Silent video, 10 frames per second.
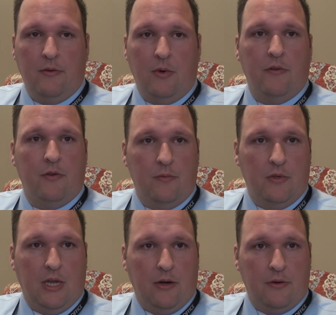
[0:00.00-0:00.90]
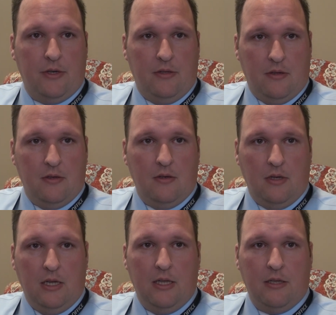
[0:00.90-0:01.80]
One of whom was Howard Goodson,
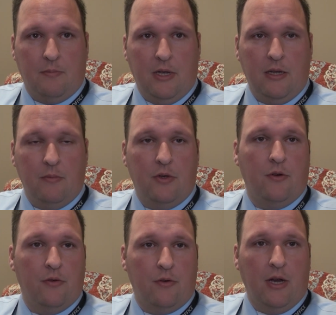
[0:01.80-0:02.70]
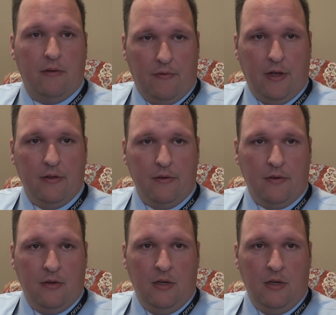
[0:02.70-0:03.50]
and that's my maternal grandfather.